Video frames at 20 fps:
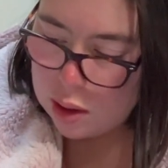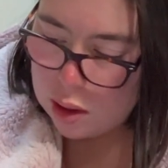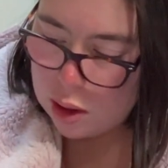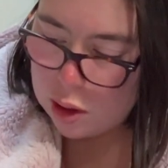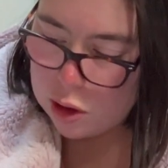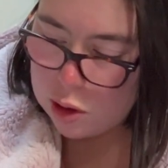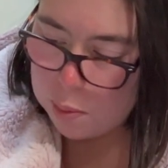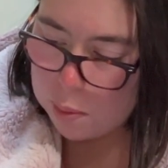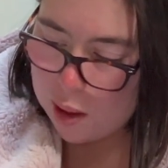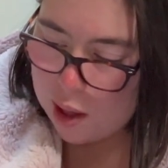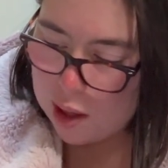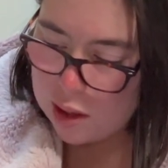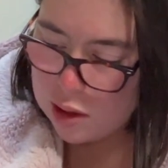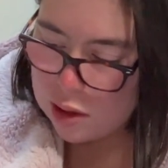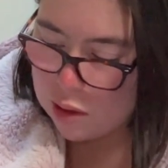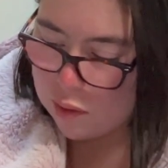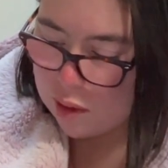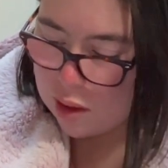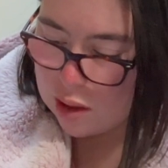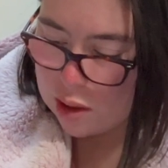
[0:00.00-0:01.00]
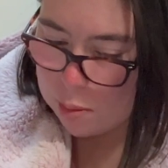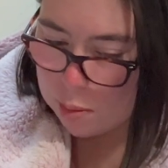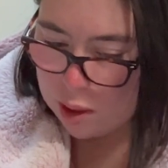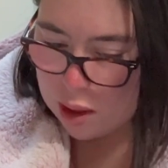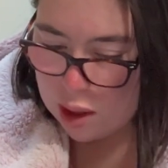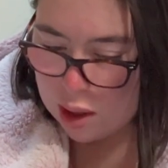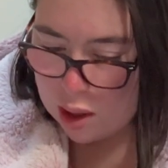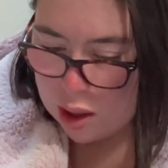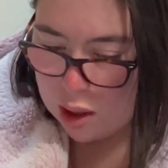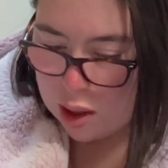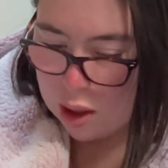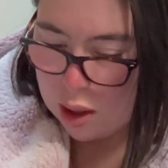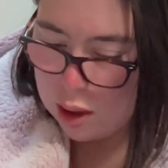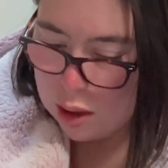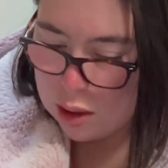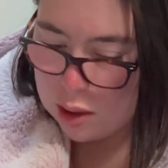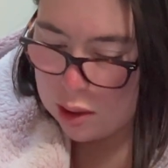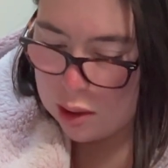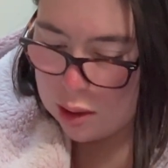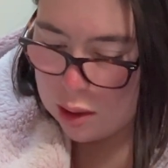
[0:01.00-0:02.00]
loads of pasta
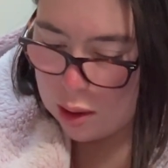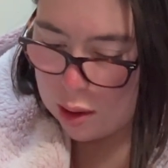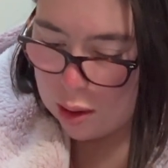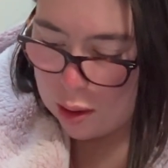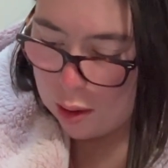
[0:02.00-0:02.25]
recipes,